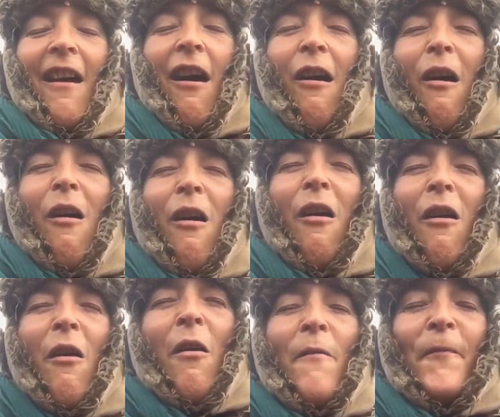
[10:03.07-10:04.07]

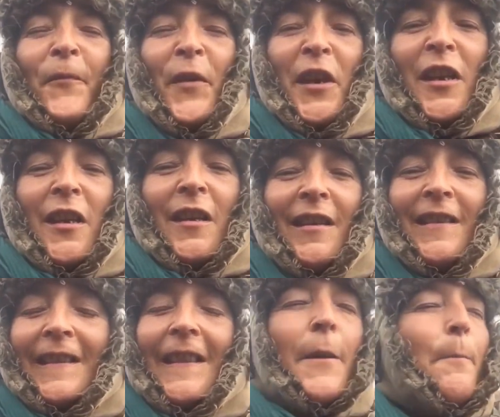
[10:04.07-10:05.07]
all fears
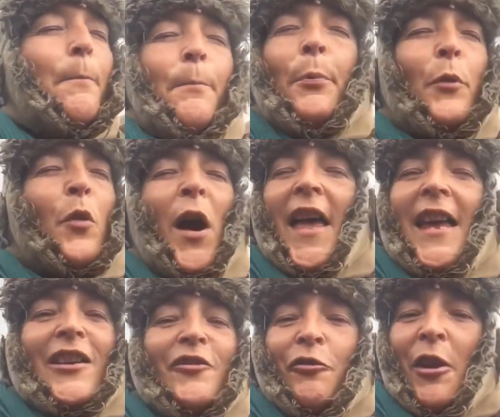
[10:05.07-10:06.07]
slip
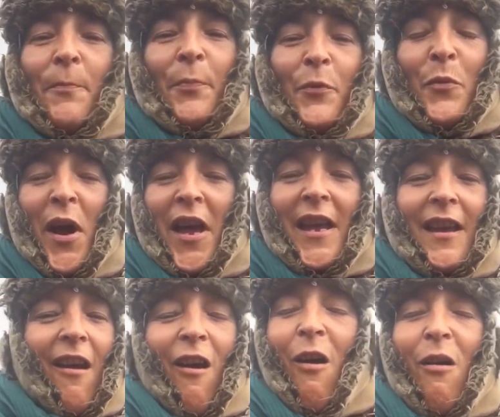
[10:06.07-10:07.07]
away, drip away,
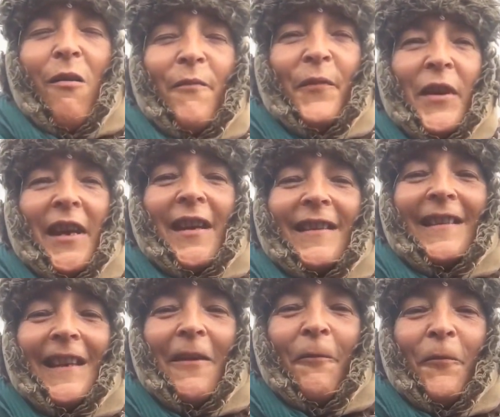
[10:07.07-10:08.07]
all fears
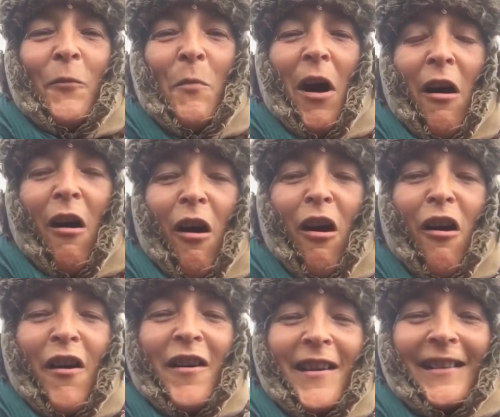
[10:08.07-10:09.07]
slip from my
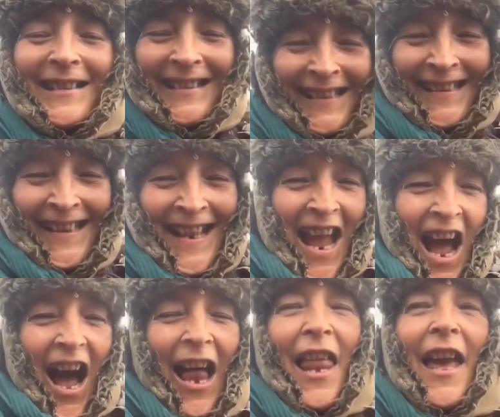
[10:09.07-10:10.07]
heart.
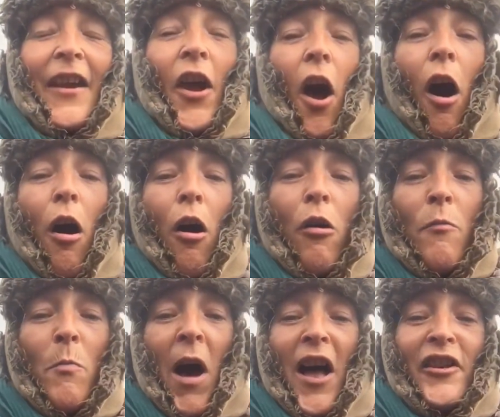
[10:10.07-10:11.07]
I let all
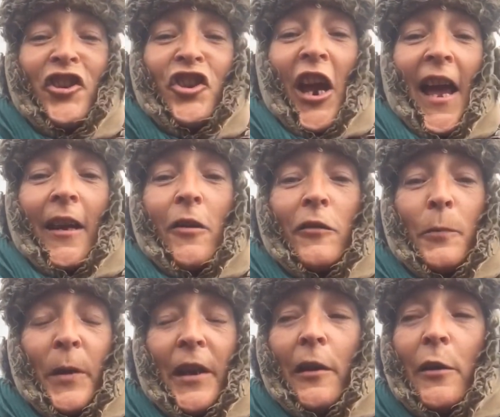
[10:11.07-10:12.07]
my shackles
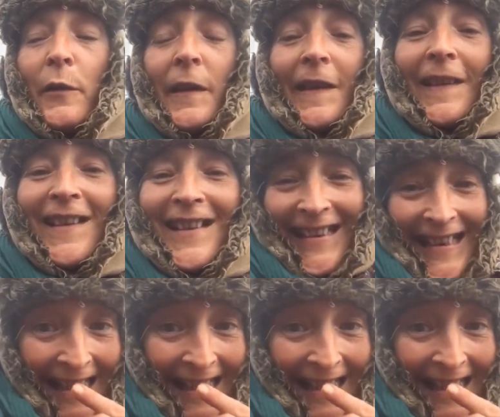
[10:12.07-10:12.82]
be loosened.